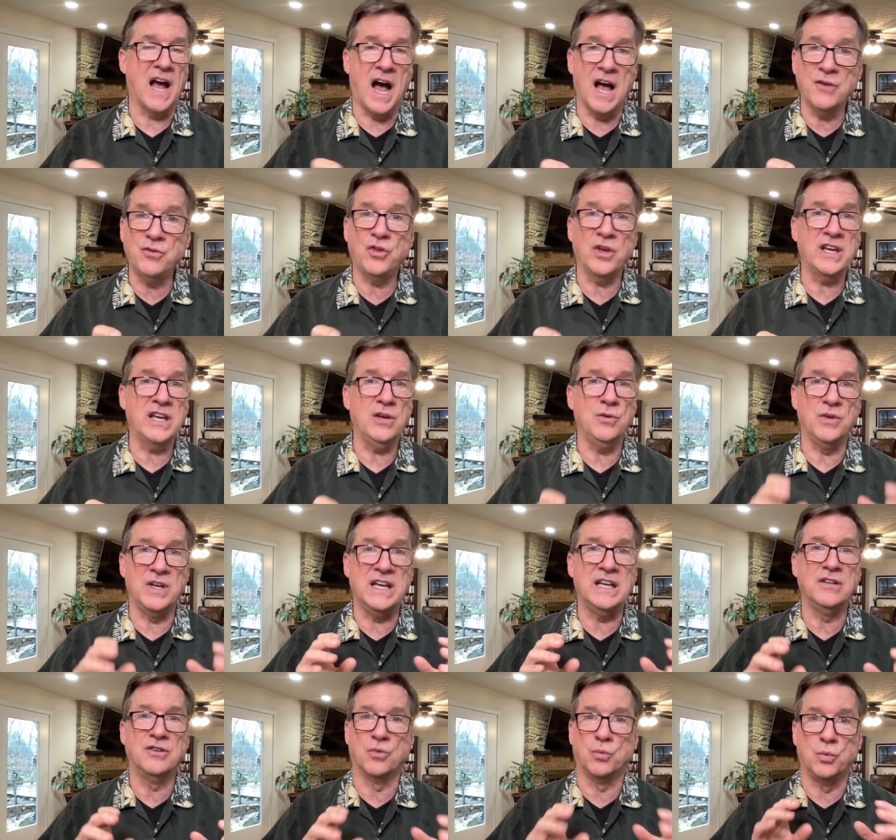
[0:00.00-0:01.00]
I think you
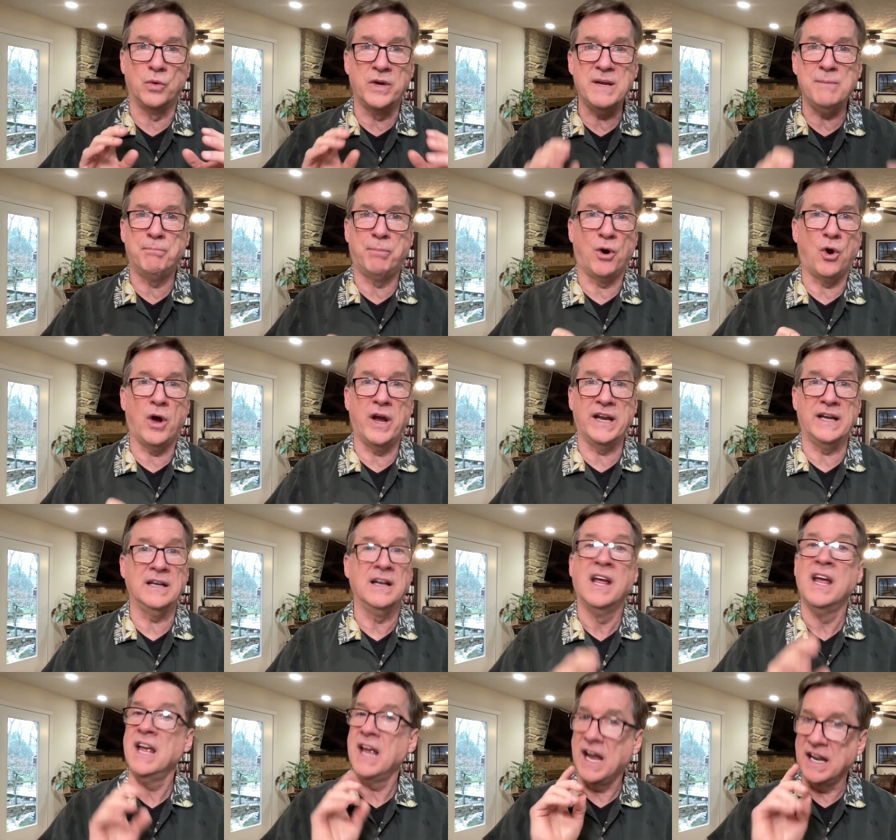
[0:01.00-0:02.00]
need to replate,
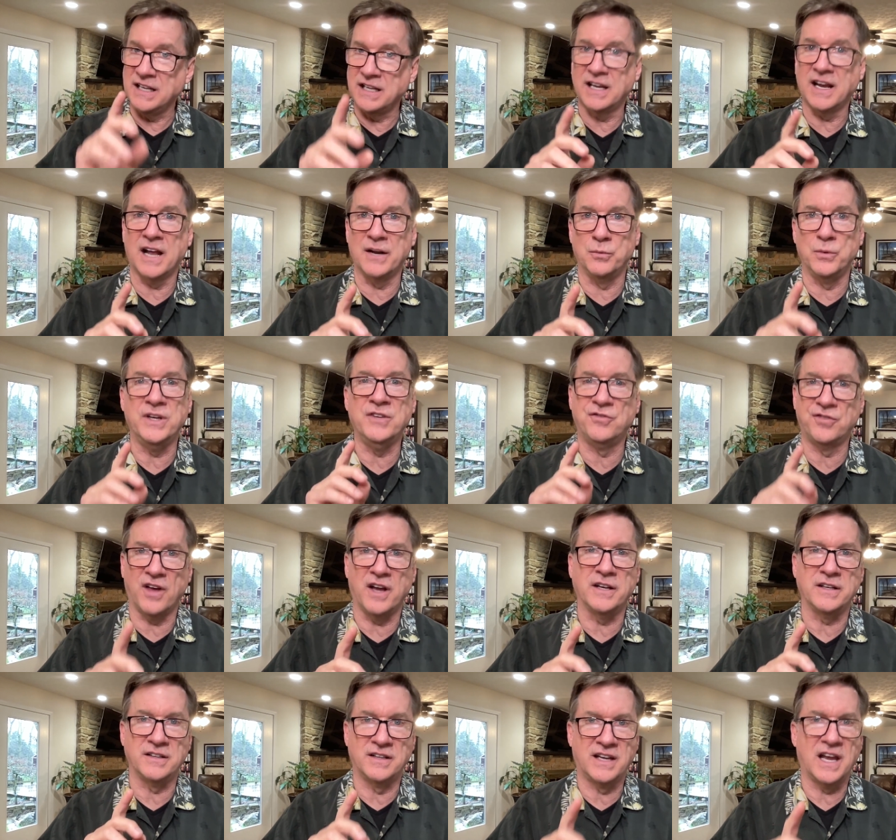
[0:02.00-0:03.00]
and you got to
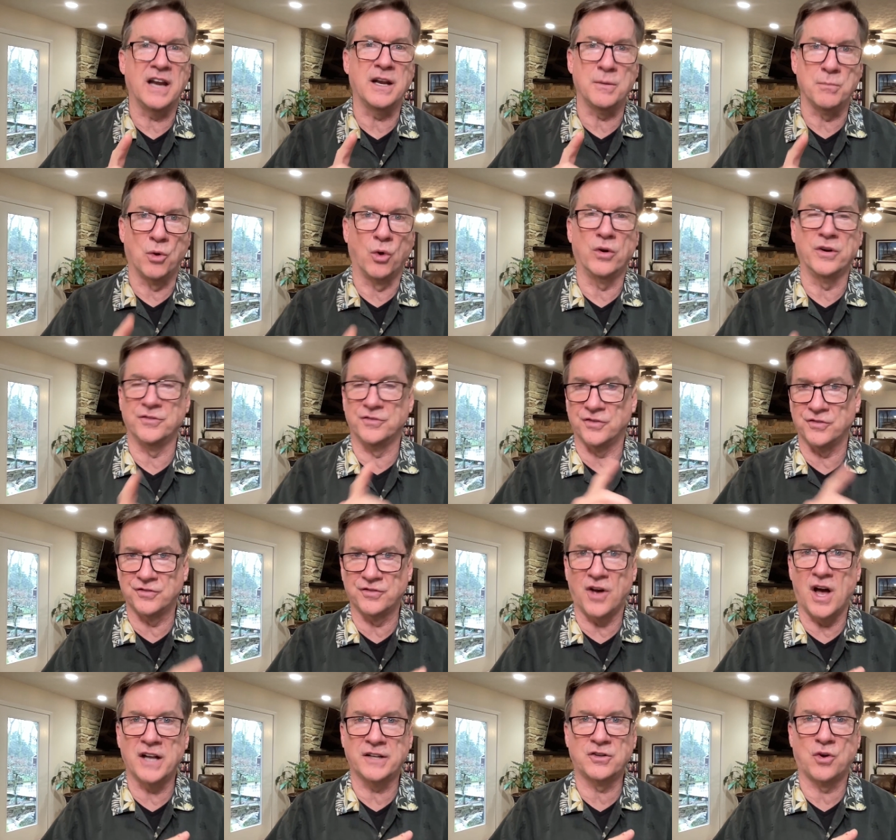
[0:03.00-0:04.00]
re-sign Kenny Moore as a
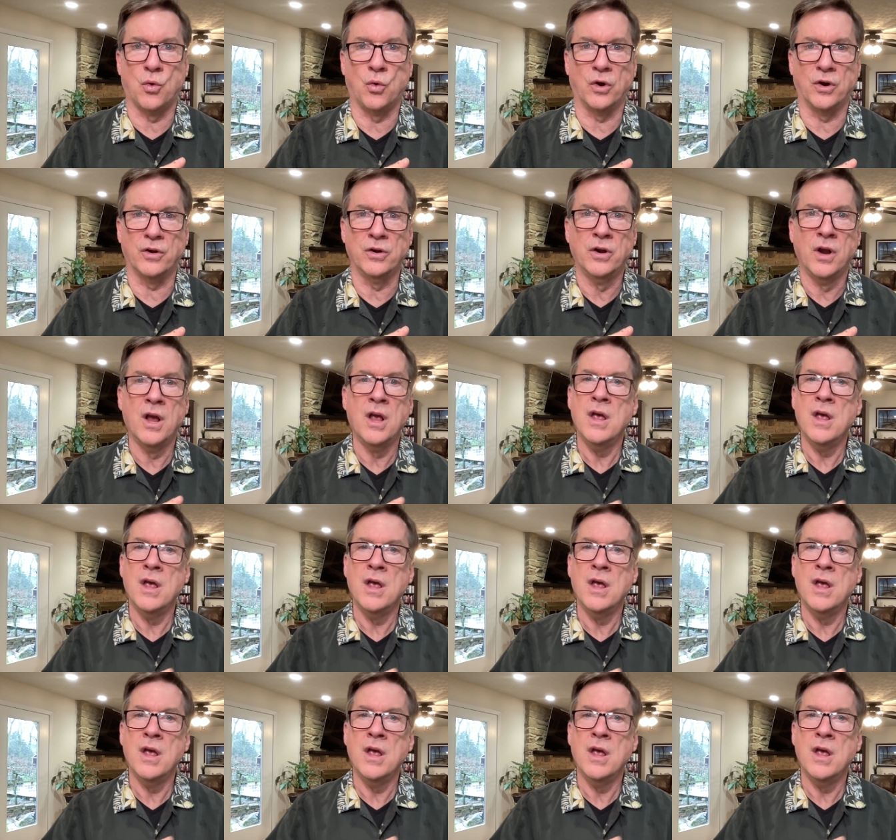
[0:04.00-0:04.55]
slot corner.